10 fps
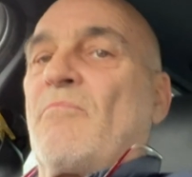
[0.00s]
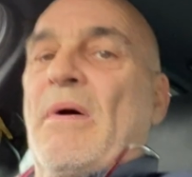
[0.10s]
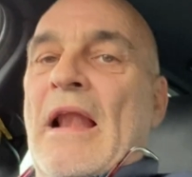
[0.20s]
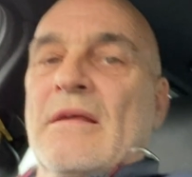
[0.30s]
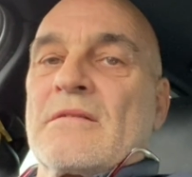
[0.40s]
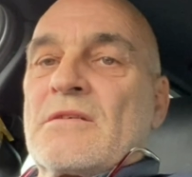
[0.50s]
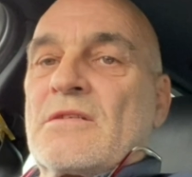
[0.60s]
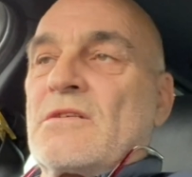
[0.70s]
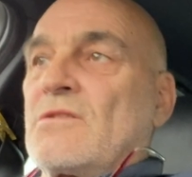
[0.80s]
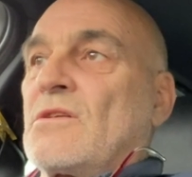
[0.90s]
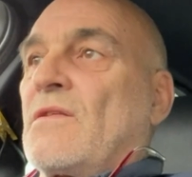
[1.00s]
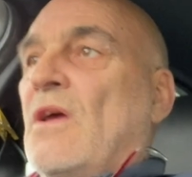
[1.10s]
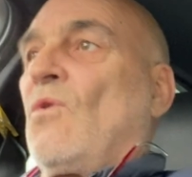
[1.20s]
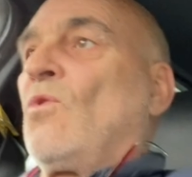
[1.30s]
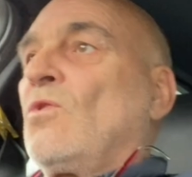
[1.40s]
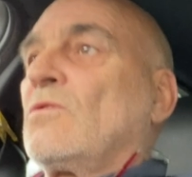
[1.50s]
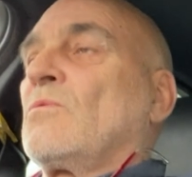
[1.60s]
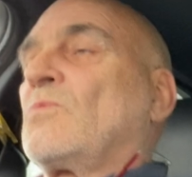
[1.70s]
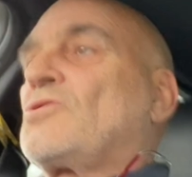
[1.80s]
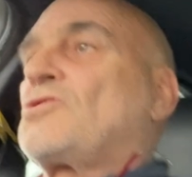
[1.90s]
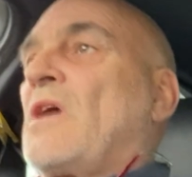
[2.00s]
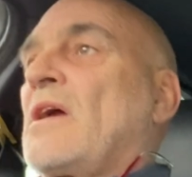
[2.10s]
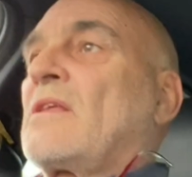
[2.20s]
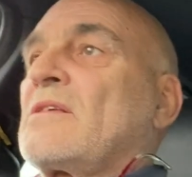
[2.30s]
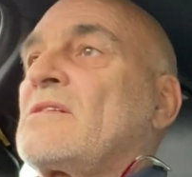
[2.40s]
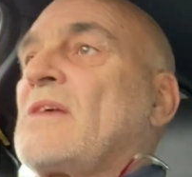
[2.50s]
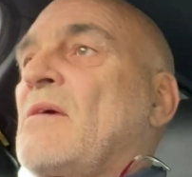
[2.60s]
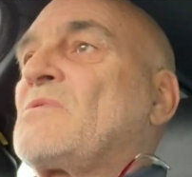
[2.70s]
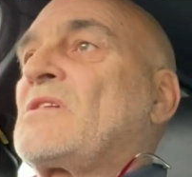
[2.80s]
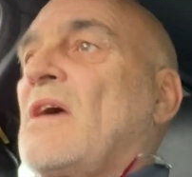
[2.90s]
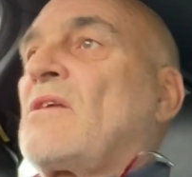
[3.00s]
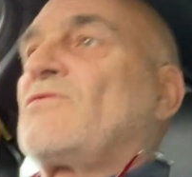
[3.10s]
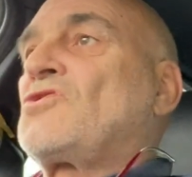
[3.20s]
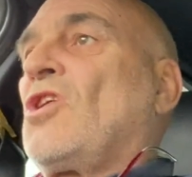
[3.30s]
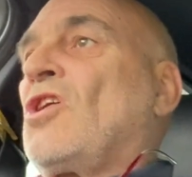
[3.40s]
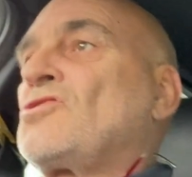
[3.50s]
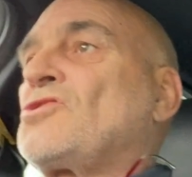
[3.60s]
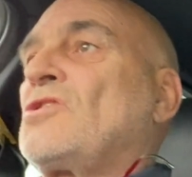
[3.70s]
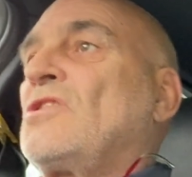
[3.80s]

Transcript: balanced, so they all were showing the same state of charge.